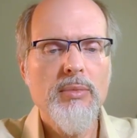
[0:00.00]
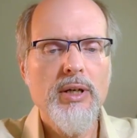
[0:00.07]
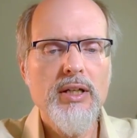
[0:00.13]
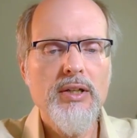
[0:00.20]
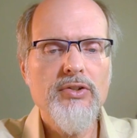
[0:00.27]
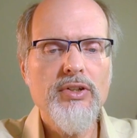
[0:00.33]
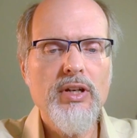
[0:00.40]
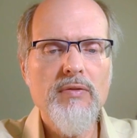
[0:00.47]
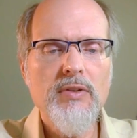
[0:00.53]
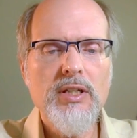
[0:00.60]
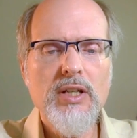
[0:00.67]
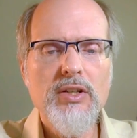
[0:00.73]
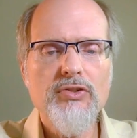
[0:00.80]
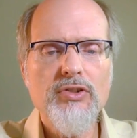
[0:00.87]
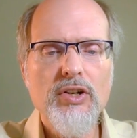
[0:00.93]
But in the
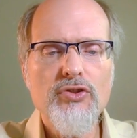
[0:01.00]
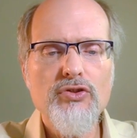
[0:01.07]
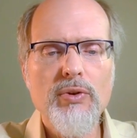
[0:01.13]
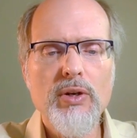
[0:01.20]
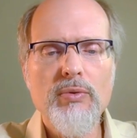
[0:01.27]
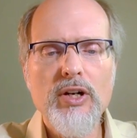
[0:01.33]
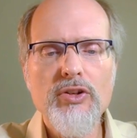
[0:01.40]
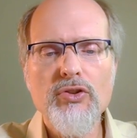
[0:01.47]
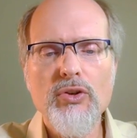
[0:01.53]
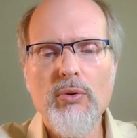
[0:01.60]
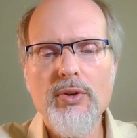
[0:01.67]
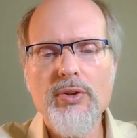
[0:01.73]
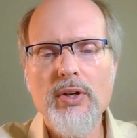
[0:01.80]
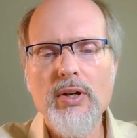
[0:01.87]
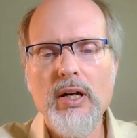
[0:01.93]
17th century, Russian
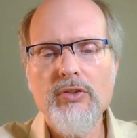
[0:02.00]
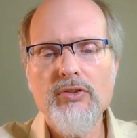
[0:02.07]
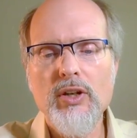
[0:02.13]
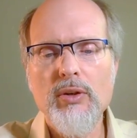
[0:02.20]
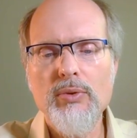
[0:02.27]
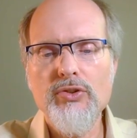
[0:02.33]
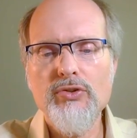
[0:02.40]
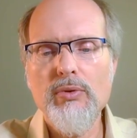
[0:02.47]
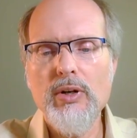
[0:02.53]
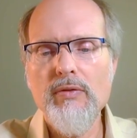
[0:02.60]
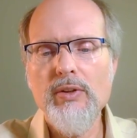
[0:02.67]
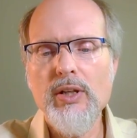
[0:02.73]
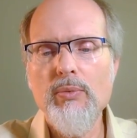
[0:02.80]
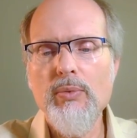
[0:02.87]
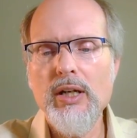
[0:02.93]
Orthodoxy was
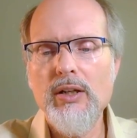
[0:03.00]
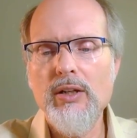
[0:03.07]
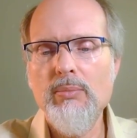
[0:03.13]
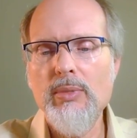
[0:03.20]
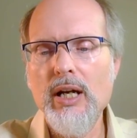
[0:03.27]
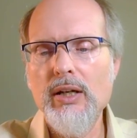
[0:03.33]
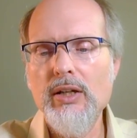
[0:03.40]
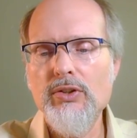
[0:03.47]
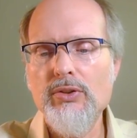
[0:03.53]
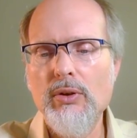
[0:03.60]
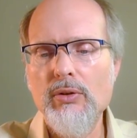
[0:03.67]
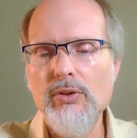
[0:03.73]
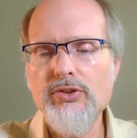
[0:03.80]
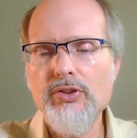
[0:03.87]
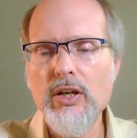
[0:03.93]
gravely weakened by an
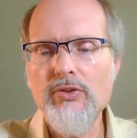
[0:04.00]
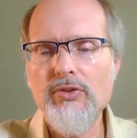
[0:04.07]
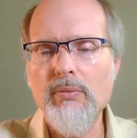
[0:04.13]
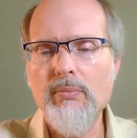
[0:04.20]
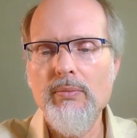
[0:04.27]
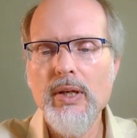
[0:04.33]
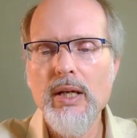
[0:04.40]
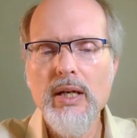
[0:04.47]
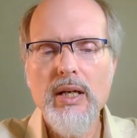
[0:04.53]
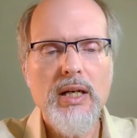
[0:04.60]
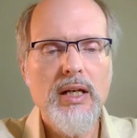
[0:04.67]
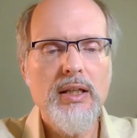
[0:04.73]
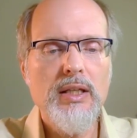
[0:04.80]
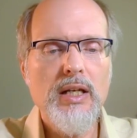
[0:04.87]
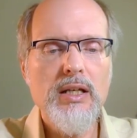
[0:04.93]
internal schism.
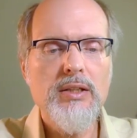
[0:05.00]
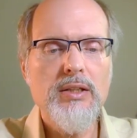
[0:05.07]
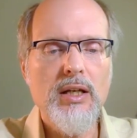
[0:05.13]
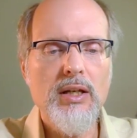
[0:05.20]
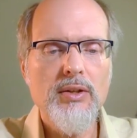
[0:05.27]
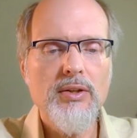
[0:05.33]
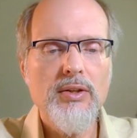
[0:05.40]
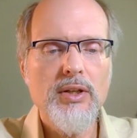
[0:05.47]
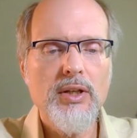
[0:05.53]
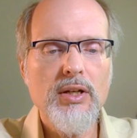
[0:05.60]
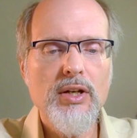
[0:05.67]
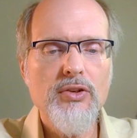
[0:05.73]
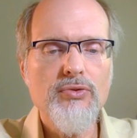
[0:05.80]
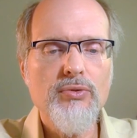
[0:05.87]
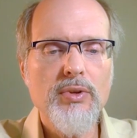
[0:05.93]
In the 18th, the
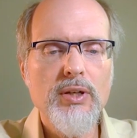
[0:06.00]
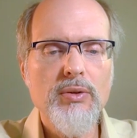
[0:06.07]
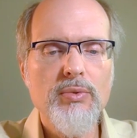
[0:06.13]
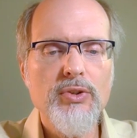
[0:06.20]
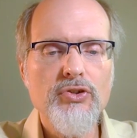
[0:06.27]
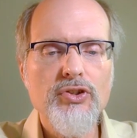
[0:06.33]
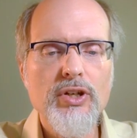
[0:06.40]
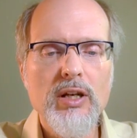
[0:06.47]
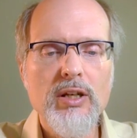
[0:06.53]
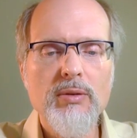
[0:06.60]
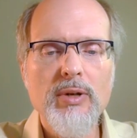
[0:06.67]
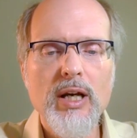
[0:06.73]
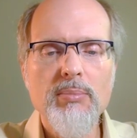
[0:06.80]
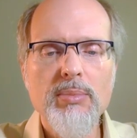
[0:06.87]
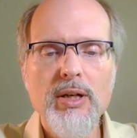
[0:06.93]
country was
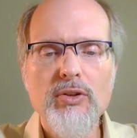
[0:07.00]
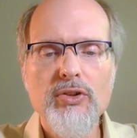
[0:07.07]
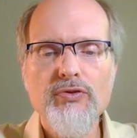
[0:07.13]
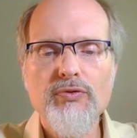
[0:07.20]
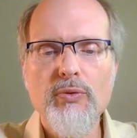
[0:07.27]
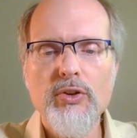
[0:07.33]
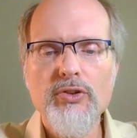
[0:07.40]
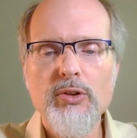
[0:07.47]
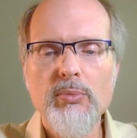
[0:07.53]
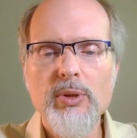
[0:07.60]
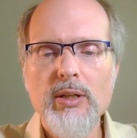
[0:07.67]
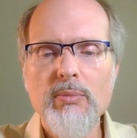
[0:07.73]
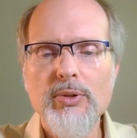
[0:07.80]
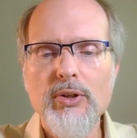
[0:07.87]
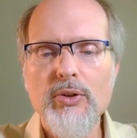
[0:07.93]
shaken by Peter's
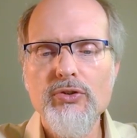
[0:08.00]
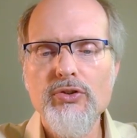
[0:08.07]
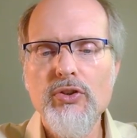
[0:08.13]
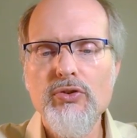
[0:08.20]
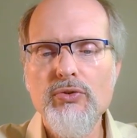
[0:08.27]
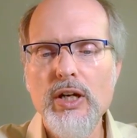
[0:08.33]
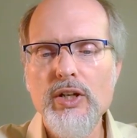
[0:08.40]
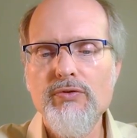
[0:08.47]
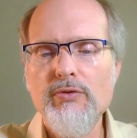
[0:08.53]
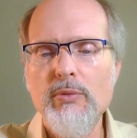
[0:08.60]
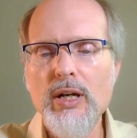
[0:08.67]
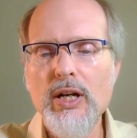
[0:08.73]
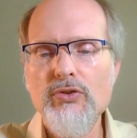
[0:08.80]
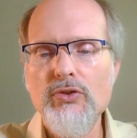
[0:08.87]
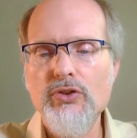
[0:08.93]
forcibly imposed
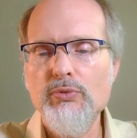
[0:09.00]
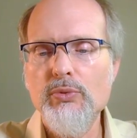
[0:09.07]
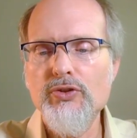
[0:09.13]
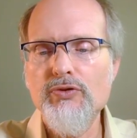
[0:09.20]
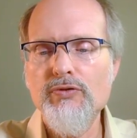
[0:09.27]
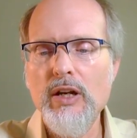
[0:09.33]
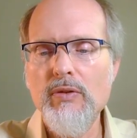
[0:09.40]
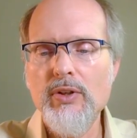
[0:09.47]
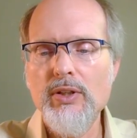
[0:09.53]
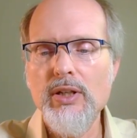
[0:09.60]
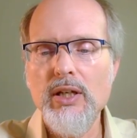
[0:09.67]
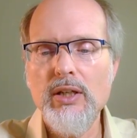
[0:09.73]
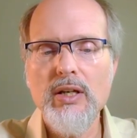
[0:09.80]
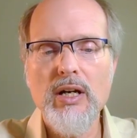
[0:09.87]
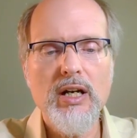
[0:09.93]
transformations, which favored
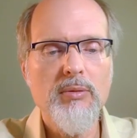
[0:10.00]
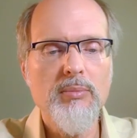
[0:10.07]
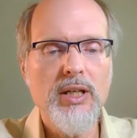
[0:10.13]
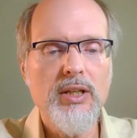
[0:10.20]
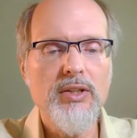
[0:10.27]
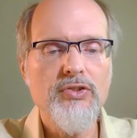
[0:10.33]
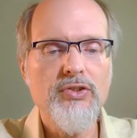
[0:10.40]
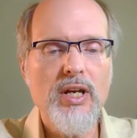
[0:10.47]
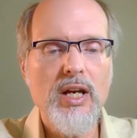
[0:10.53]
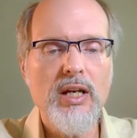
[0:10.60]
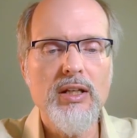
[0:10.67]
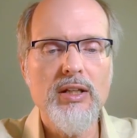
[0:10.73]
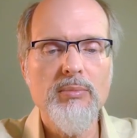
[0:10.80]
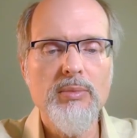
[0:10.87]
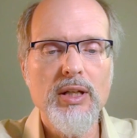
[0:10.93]
the economy, the
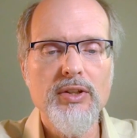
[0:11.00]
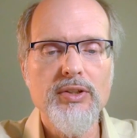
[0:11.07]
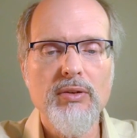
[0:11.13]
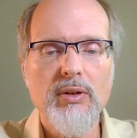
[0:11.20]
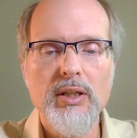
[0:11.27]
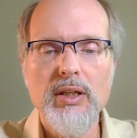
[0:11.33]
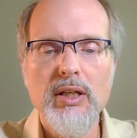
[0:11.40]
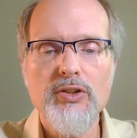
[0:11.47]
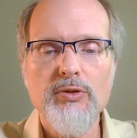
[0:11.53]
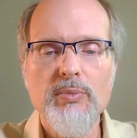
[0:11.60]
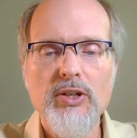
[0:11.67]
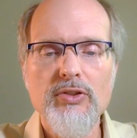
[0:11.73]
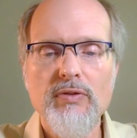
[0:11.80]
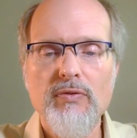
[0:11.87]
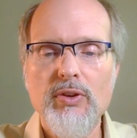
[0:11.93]
state, and the military at the
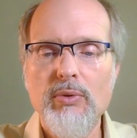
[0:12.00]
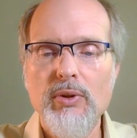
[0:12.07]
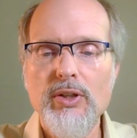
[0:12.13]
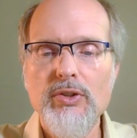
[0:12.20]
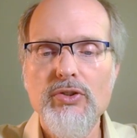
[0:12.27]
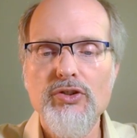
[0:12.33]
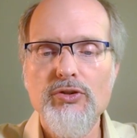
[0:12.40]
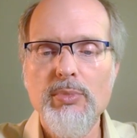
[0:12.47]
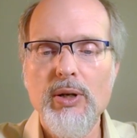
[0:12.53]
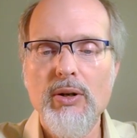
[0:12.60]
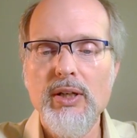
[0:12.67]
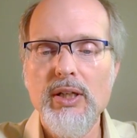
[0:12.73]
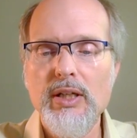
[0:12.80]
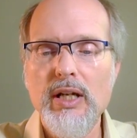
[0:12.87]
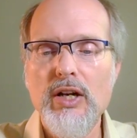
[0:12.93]
expense of the religious
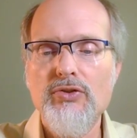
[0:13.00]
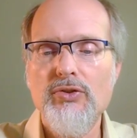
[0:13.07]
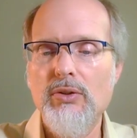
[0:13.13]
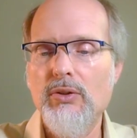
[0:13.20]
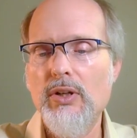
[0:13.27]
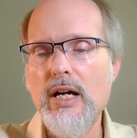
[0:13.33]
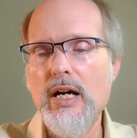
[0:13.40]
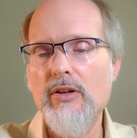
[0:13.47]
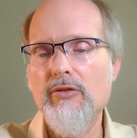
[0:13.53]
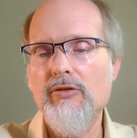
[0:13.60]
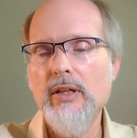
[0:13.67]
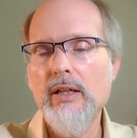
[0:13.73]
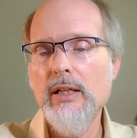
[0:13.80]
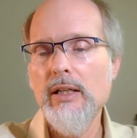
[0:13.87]
spirit and national life.